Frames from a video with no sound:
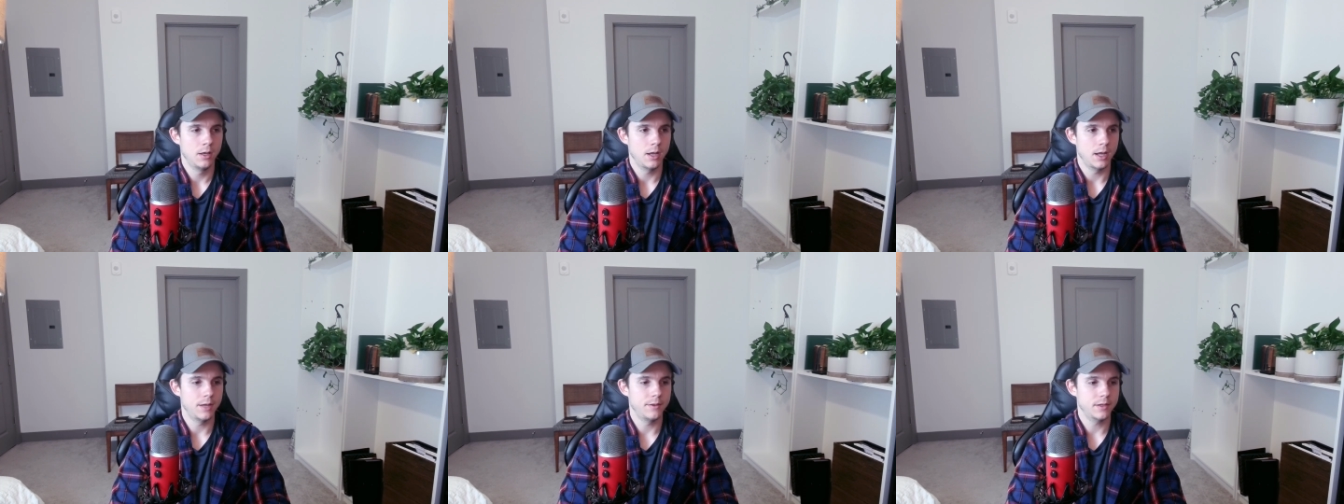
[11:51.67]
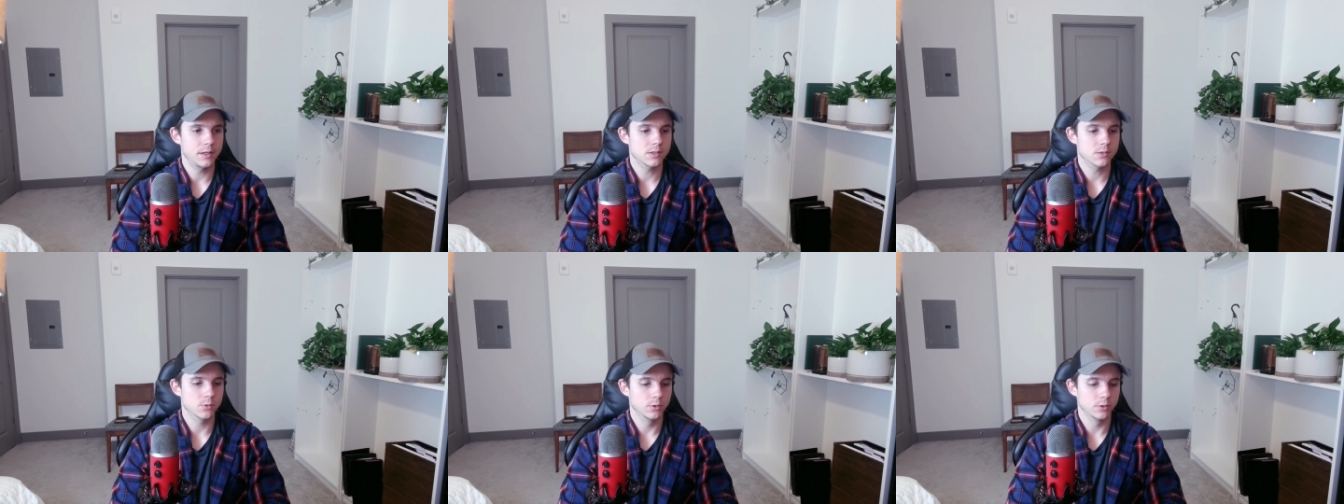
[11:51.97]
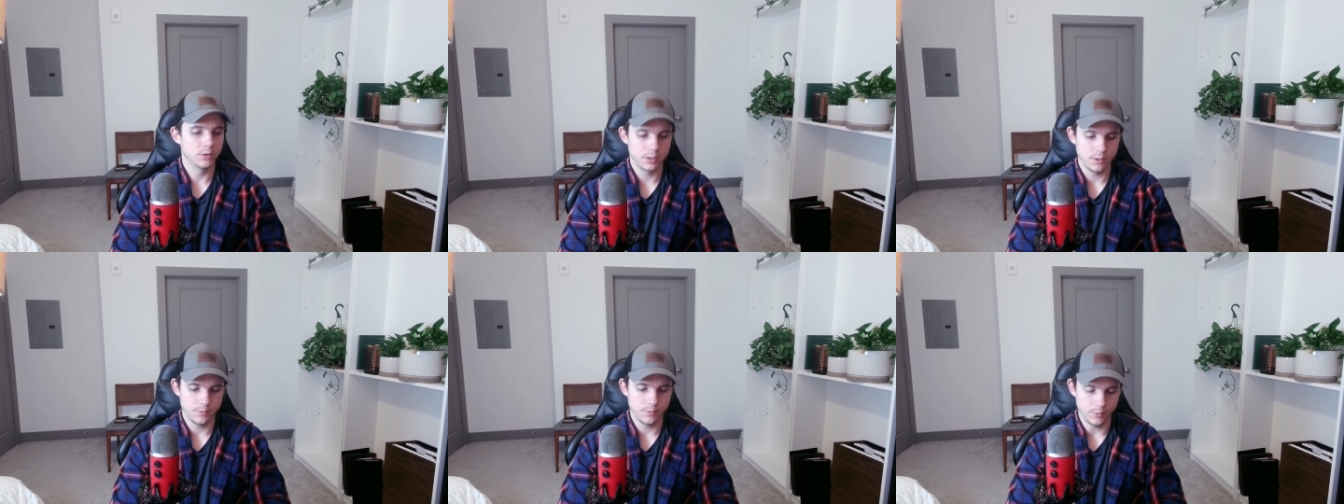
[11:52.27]
And that's
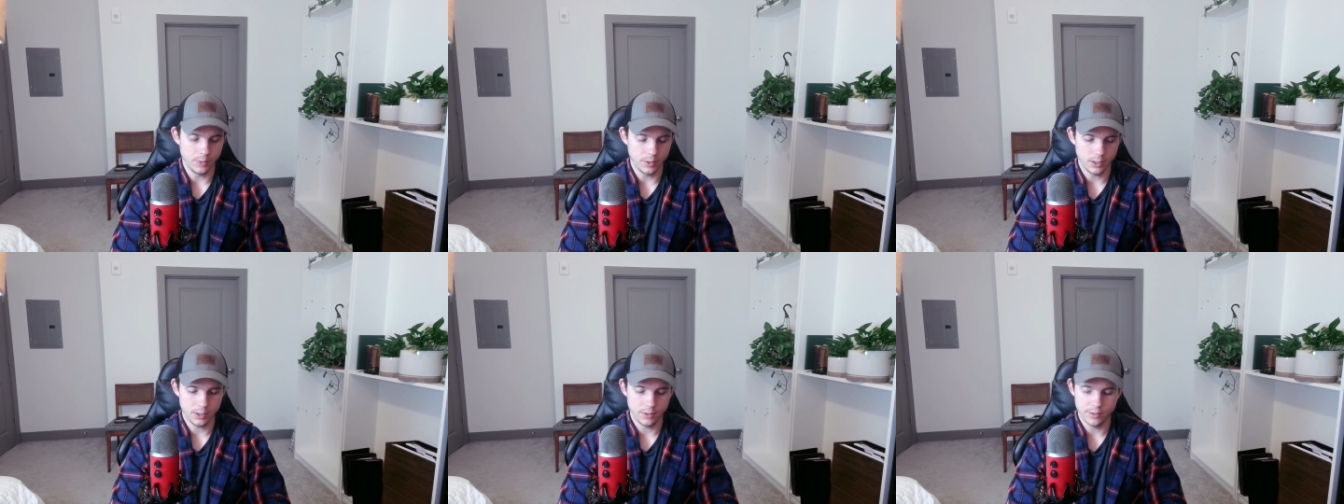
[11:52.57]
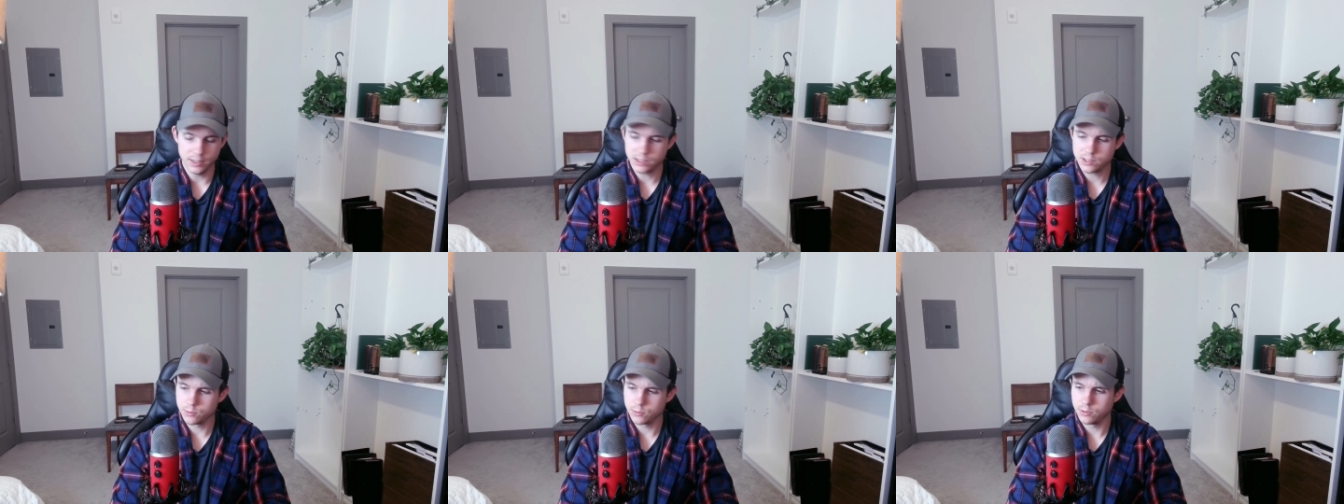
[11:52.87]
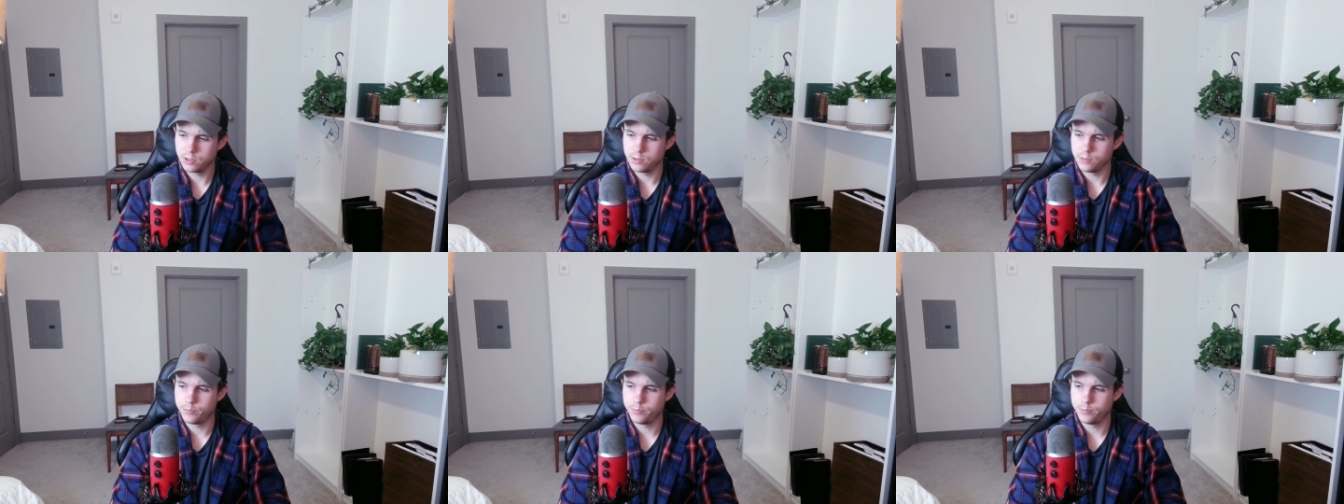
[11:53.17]
really
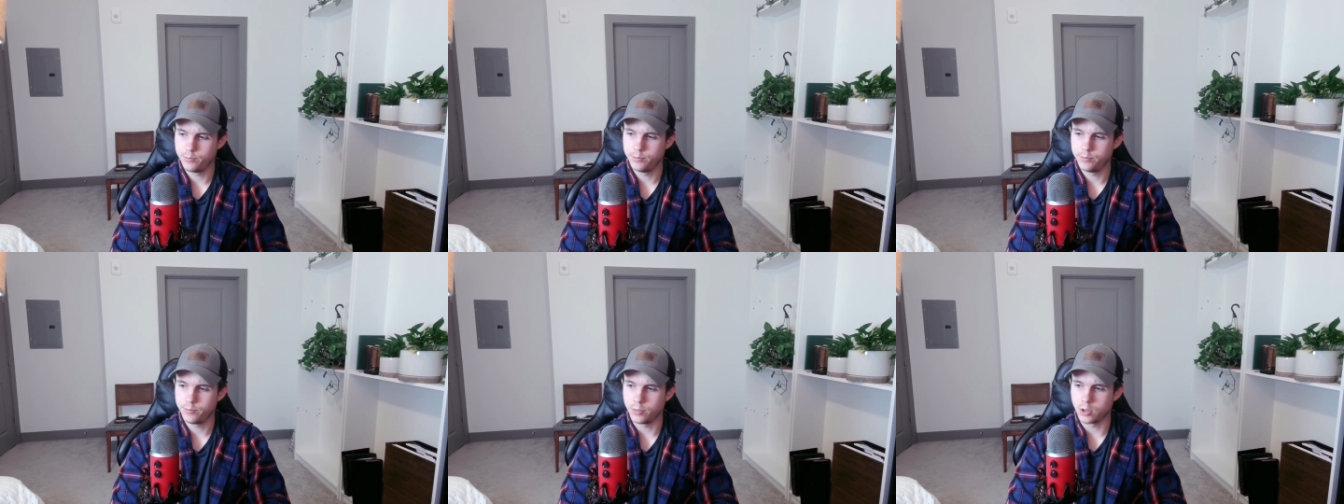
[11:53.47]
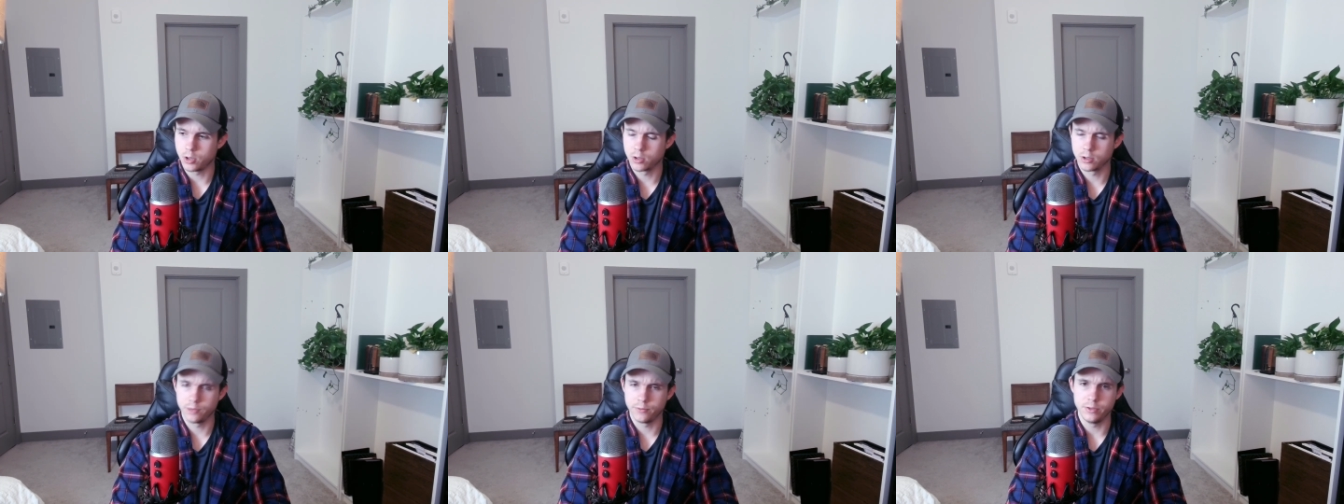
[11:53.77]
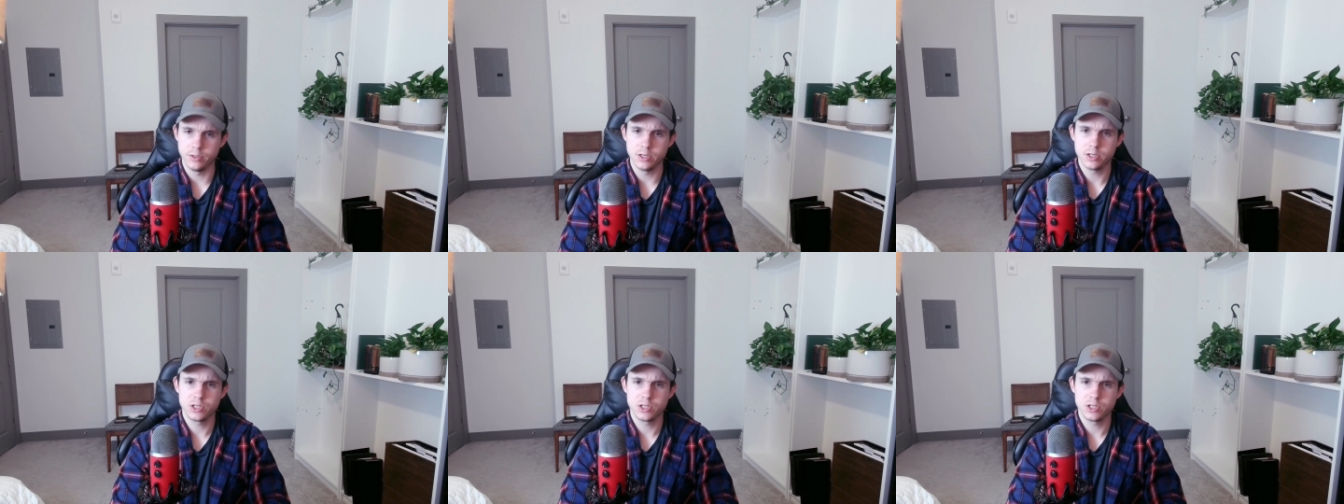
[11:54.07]
part of the